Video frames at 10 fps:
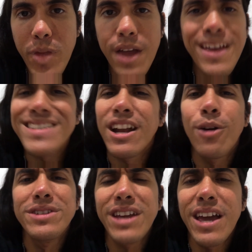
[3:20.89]
And that's not
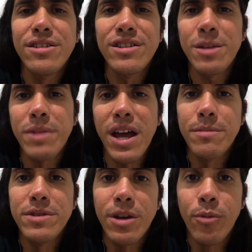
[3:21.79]
always the case.
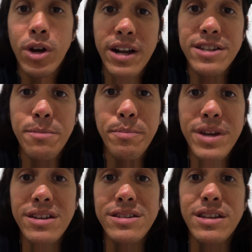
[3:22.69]
Sometimes I'm working on some
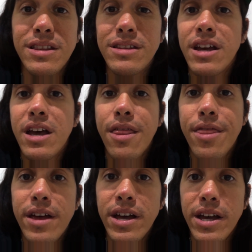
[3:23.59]
beats, and
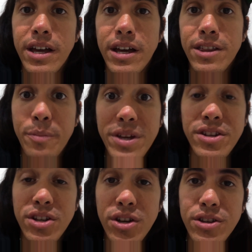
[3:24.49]
the beats
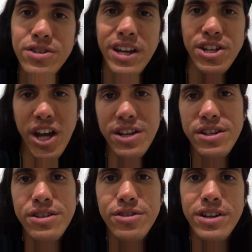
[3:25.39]
are good, and there's like
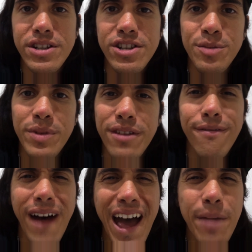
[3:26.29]
changes and transitions, but the
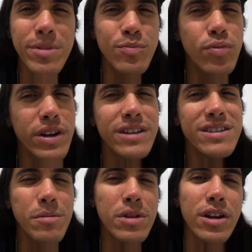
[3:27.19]
vibe is pretty
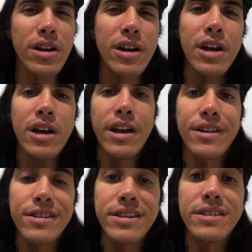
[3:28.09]
similar and
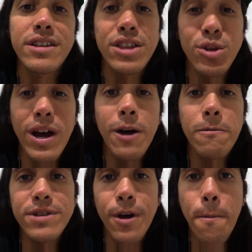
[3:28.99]
consistent
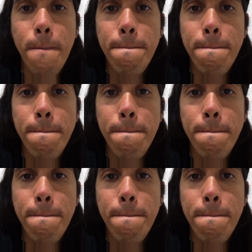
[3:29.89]
throughout. So